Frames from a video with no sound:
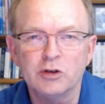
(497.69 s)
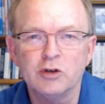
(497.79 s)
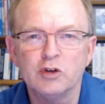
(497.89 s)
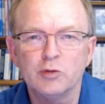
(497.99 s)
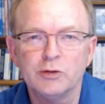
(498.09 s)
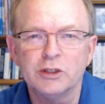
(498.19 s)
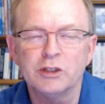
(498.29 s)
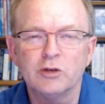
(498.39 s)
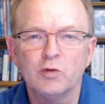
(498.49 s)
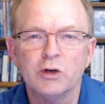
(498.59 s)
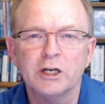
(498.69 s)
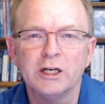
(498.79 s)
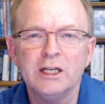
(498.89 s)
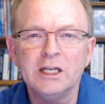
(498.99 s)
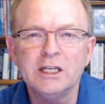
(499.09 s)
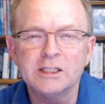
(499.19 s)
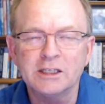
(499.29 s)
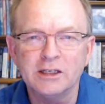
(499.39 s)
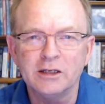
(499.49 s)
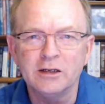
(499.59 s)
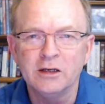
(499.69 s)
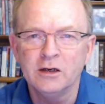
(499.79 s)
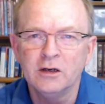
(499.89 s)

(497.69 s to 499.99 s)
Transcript: joint neutral position, where it can easily